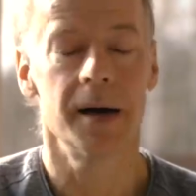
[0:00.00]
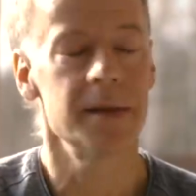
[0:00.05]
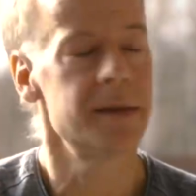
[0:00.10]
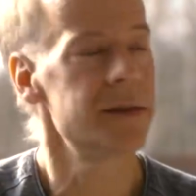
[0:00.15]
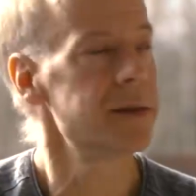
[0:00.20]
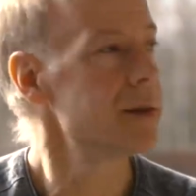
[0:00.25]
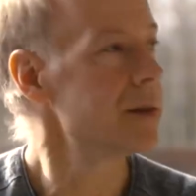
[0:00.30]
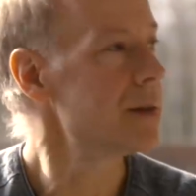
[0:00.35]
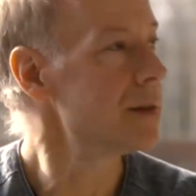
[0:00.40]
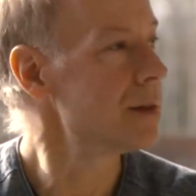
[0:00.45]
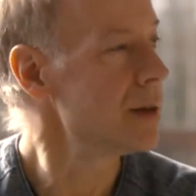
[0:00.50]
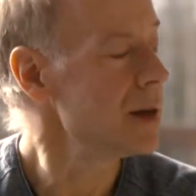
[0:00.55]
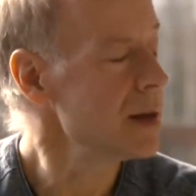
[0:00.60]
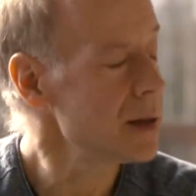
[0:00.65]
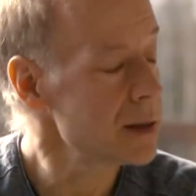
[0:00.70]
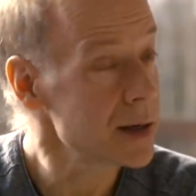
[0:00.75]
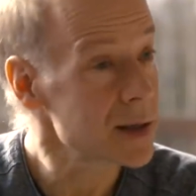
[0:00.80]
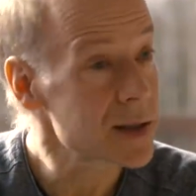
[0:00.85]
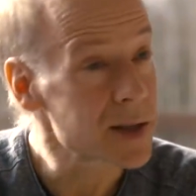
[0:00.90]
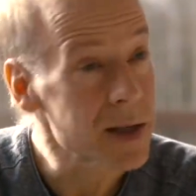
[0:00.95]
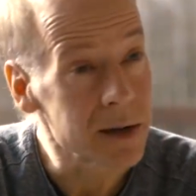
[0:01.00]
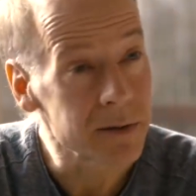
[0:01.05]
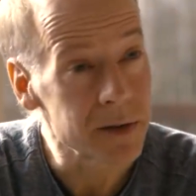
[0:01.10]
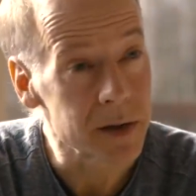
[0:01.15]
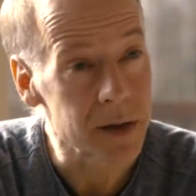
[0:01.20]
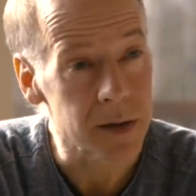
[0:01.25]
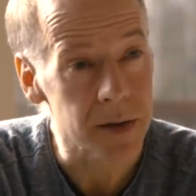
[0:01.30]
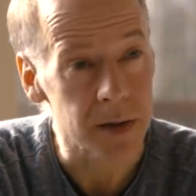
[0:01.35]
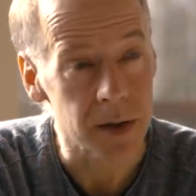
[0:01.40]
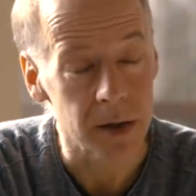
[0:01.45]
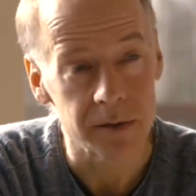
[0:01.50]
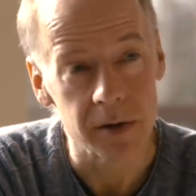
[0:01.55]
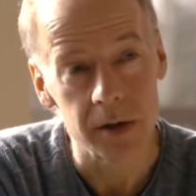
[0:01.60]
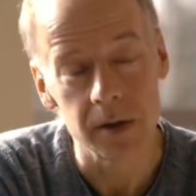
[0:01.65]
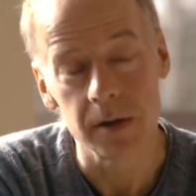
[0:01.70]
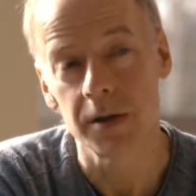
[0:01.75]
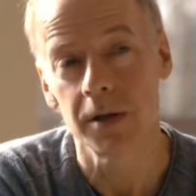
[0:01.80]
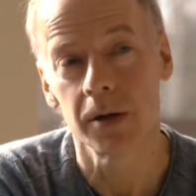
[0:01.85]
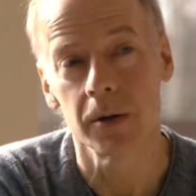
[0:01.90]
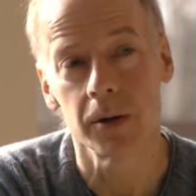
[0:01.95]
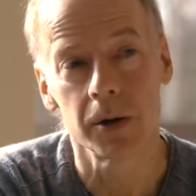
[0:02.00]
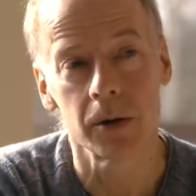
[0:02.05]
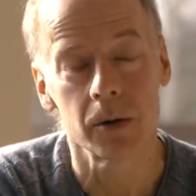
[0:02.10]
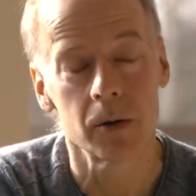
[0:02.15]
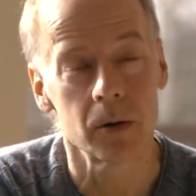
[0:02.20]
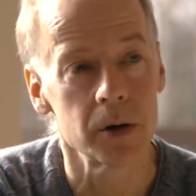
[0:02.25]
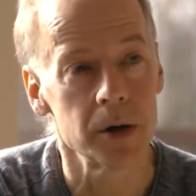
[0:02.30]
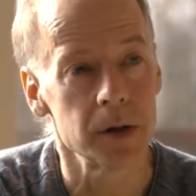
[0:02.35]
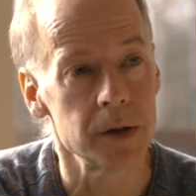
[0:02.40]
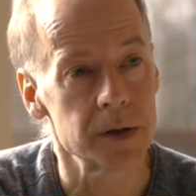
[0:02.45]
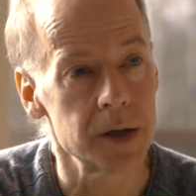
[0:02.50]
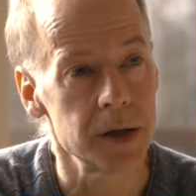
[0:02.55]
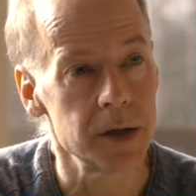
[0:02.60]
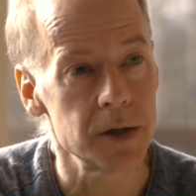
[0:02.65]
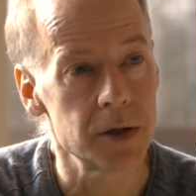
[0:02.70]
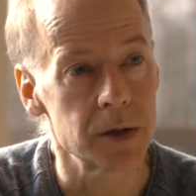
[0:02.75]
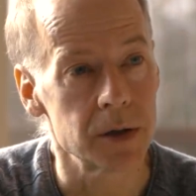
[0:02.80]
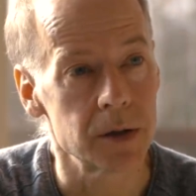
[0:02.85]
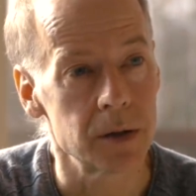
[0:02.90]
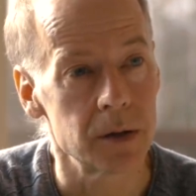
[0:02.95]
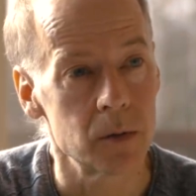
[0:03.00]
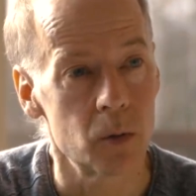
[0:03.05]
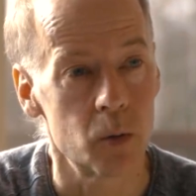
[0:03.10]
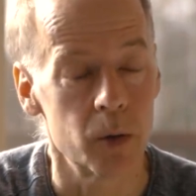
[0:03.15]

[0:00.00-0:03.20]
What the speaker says: I think that's evidence of an interior orientation,